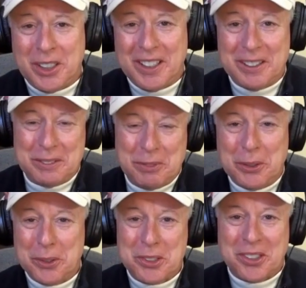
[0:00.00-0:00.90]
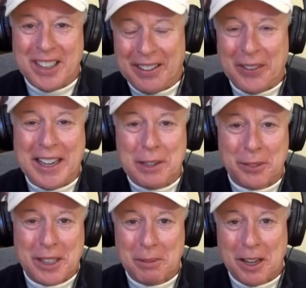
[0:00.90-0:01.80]
you to the viewers and thank you
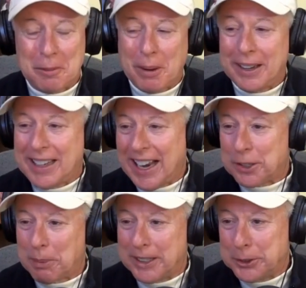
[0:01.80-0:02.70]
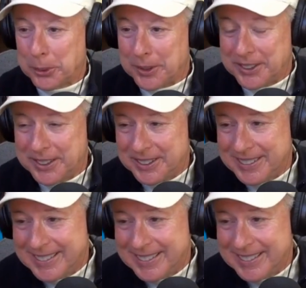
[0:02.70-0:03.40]
for coming on Podcast by George.